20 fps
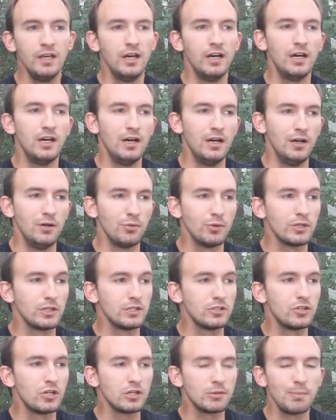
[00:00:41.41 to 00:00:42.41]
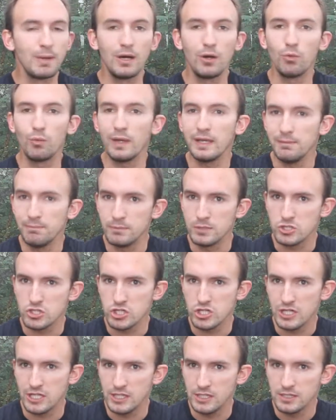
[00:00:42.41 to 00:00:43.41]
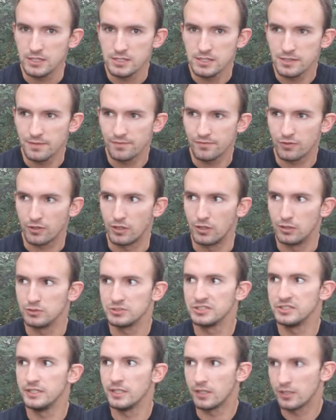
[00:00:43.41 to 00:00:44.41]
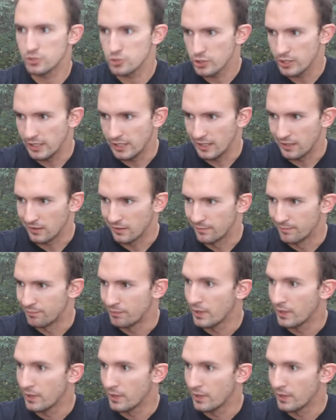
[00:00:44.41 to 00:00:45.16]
We're going to talk about weight machines for OCR training.